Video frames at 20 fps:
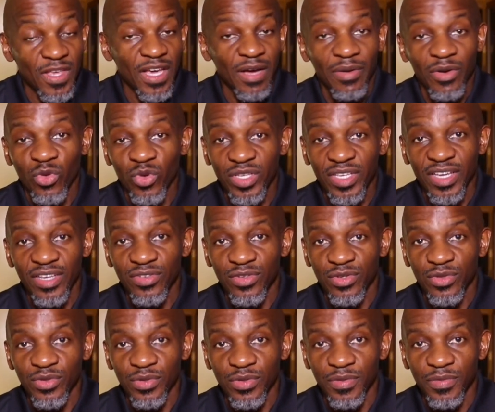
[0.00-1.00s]
but what can you
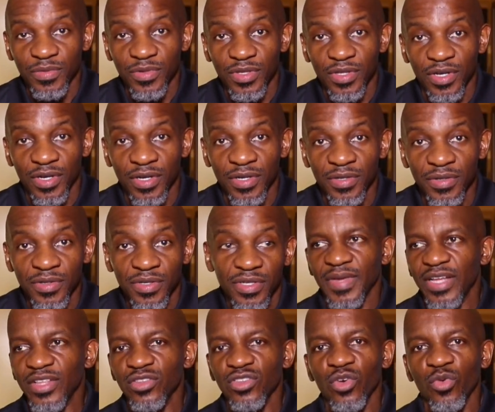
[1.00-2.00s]
do?
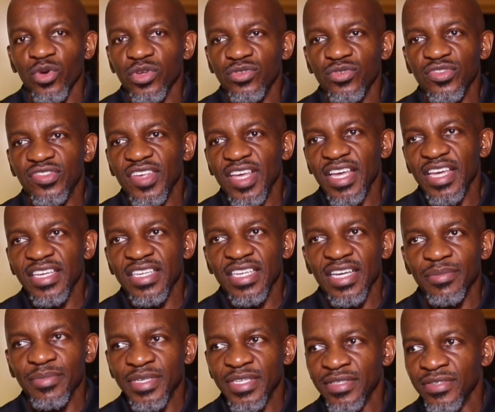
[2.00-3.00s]
I don't know what to say.
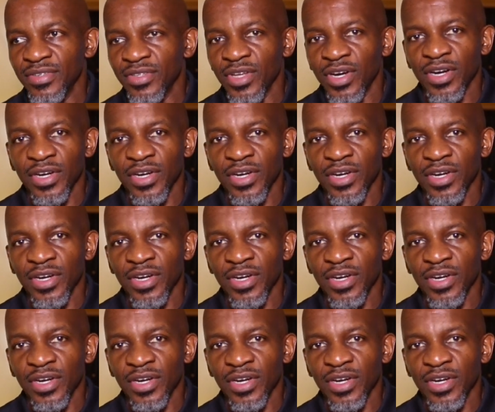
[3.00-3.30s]
I mean,